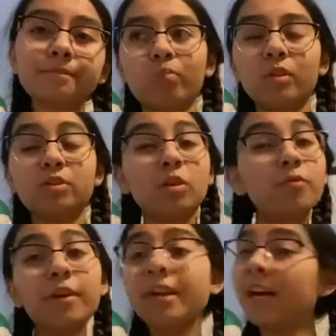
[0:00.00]
So
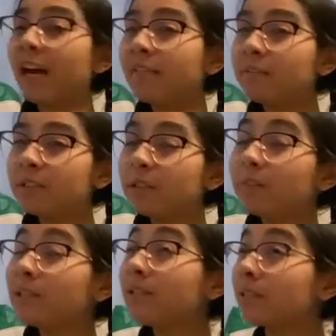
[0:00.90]
far I haven't really
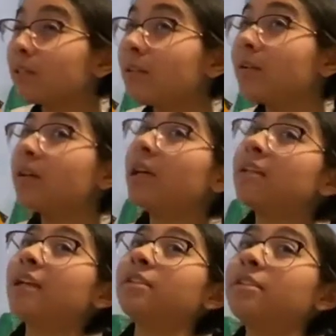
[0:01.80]
been lucky and
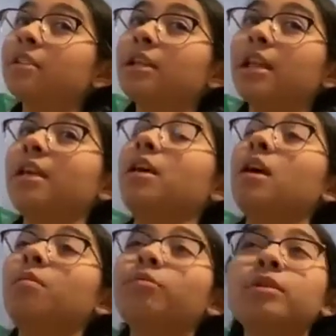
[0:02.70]
actually getting
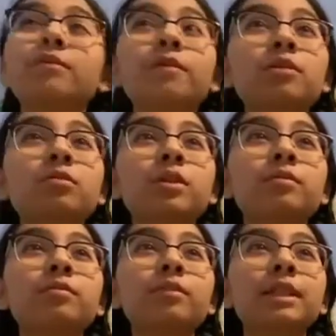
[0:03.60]
up when the first one
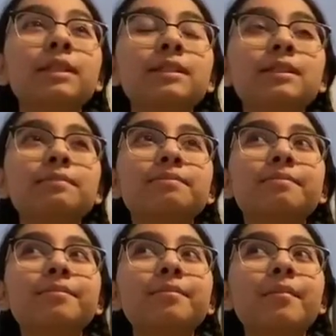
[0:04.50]
rings.
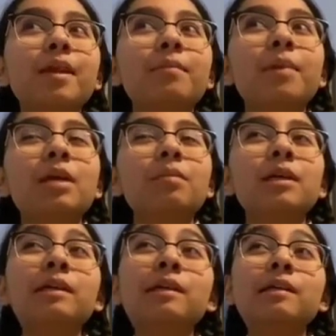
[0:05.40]

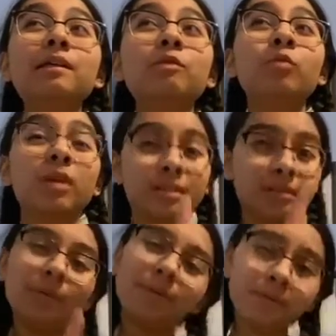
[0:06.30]
Maybe once,
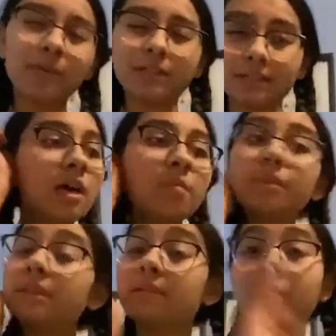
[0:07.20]
but
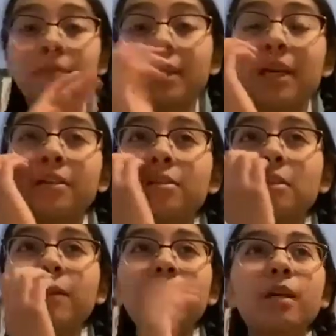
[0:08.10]
no, I usually
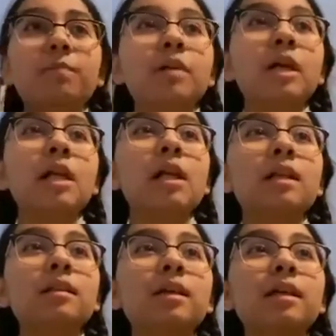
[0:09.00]
wake up
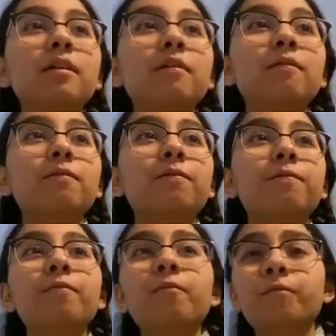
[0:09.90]
like
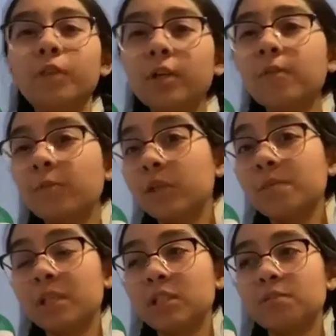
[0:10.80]
30-40
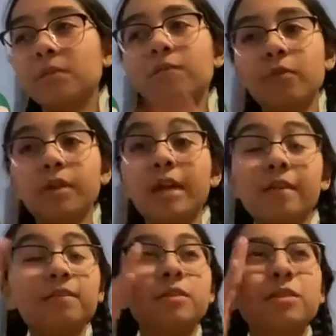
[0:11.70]
minutes before I have
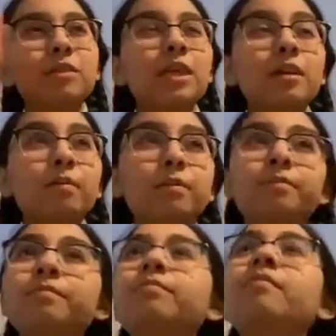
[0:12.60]
to get up,
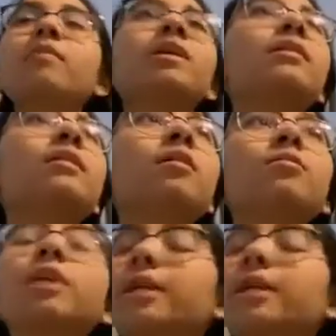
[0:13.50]
and then I'll like